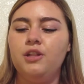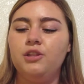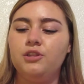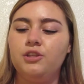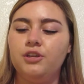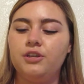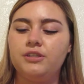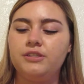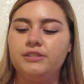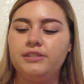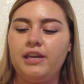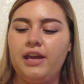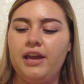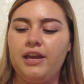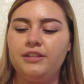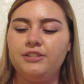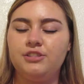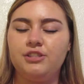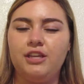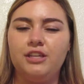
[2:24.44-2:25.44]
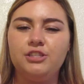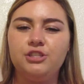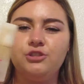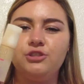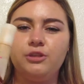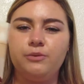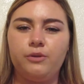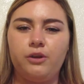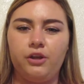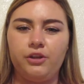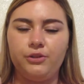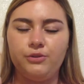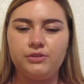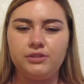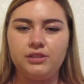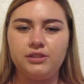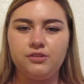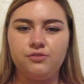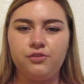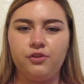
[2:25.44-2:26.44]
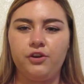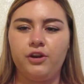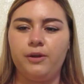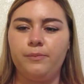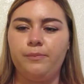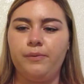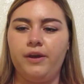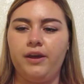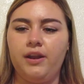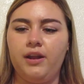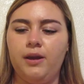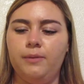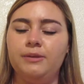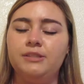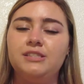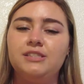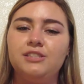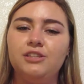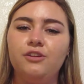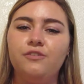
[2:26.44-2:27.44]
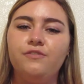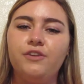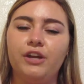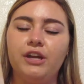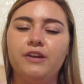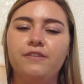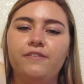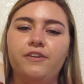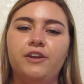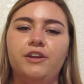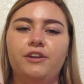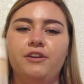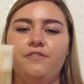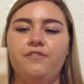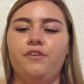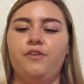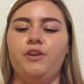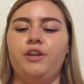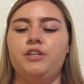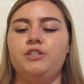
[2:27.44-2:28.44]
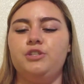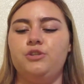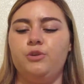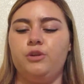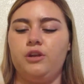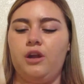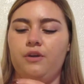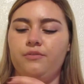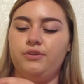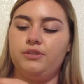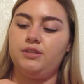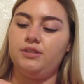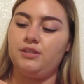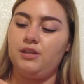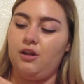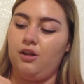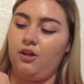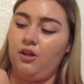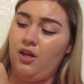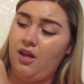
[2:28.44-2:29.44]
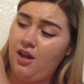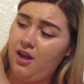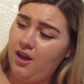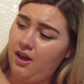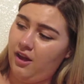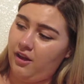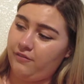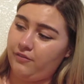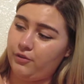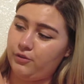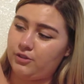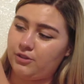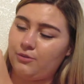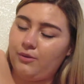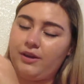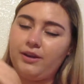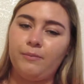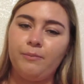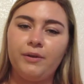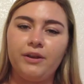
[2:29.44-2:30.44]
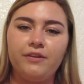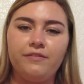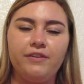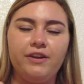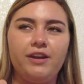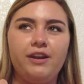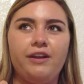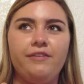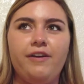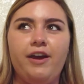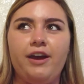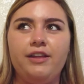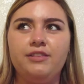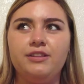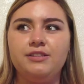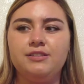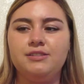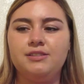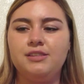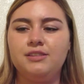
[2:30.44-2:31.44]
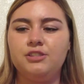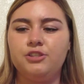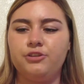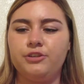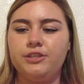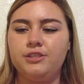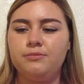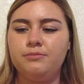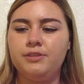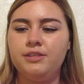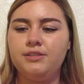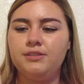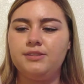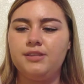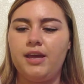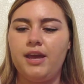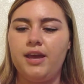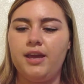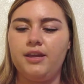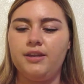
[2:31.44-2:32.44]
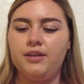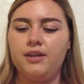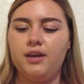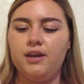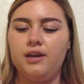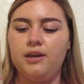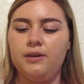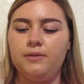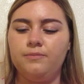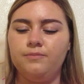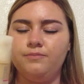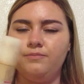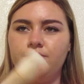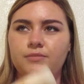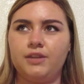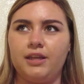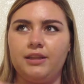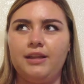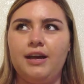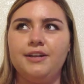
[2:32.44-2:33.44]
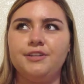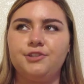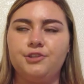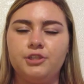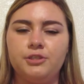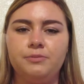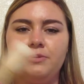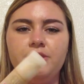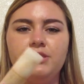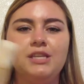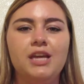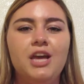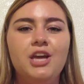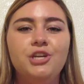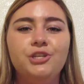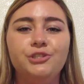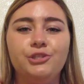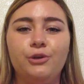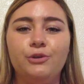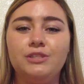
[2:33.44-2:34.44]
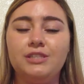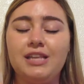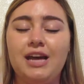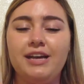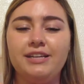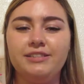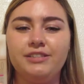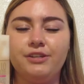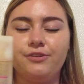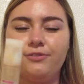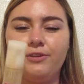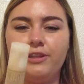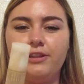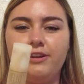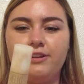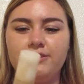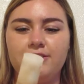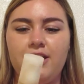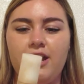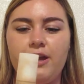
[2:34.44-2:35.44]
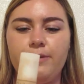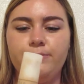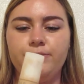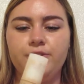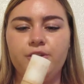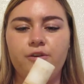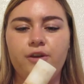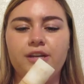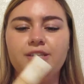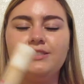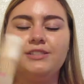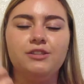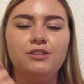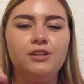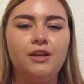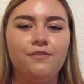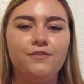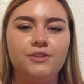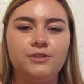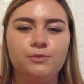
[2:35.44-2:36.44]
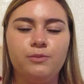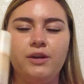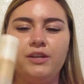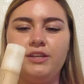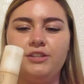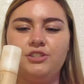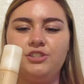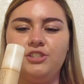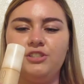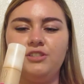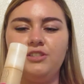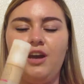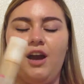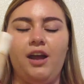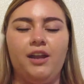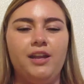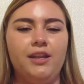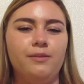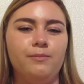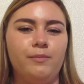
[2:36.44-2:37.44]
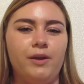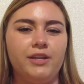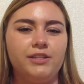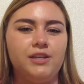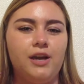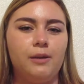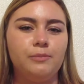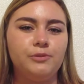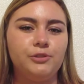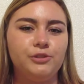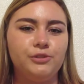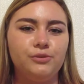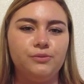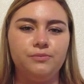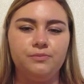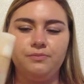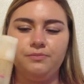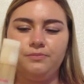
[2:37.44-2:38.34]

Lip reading: looks, and so that's usually what I'll use this for. But it's still a very, very good foundation. You can obviously tell I've used quite a bit of it, and I've had this since Christmas and like last Christmas, so it's lasted a really long time. So I still love this one, it's just not in my top 2.